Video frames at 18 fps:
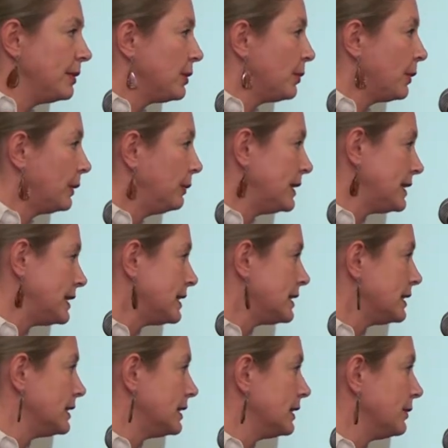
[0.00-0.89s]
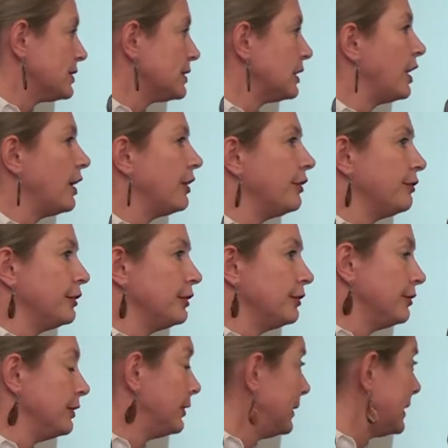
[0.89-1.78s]
but the one we tested here was
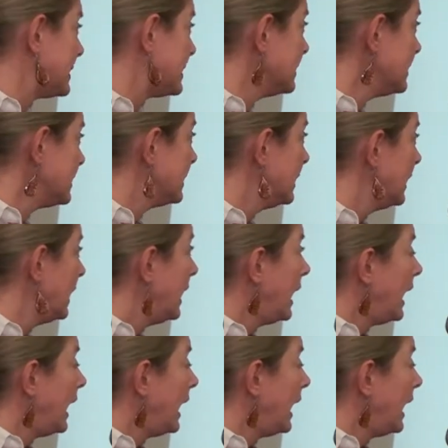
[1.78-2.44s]
chlorophyll fluorescence.